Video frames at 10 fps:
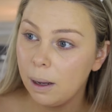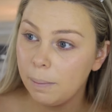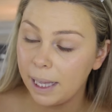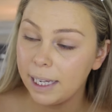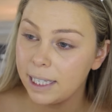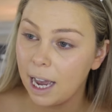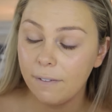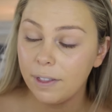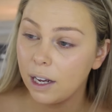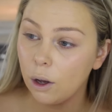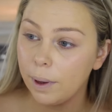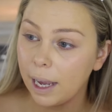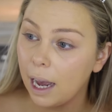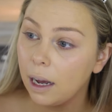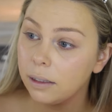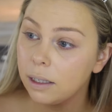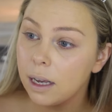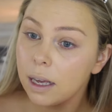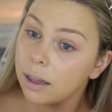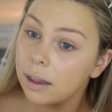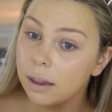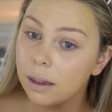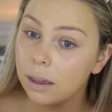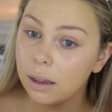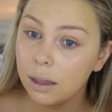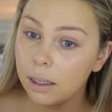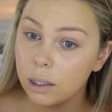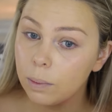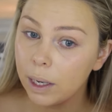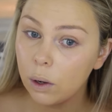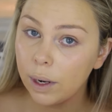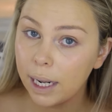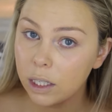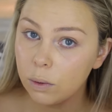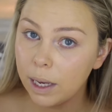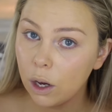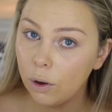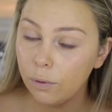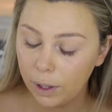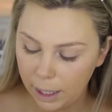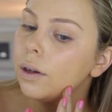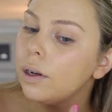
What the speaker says: plan to have that going out this week or next week, hopefully.